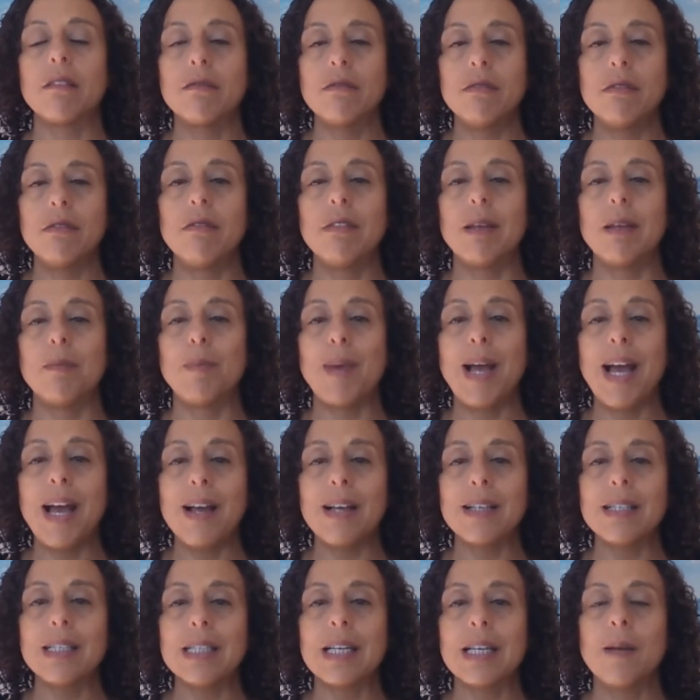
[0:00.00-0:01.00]
through the
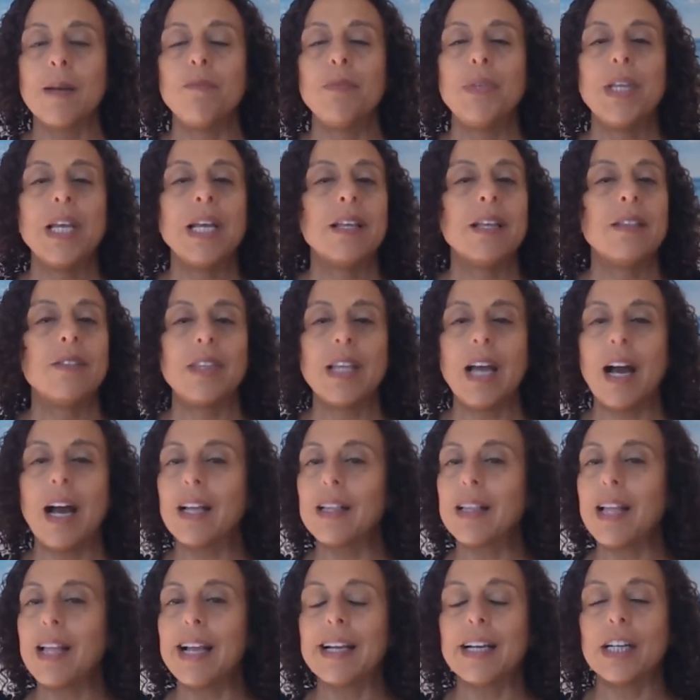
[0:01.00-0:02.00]
mask,
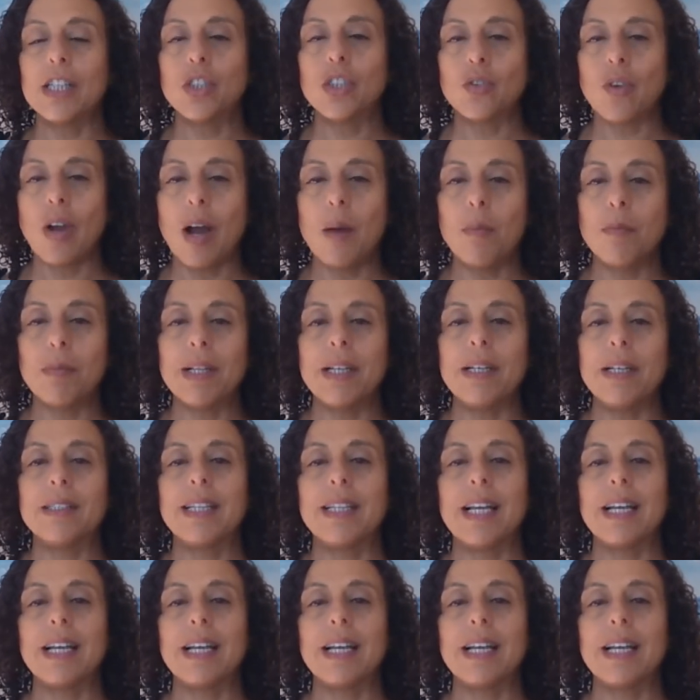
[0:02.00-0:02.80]
not like a droplet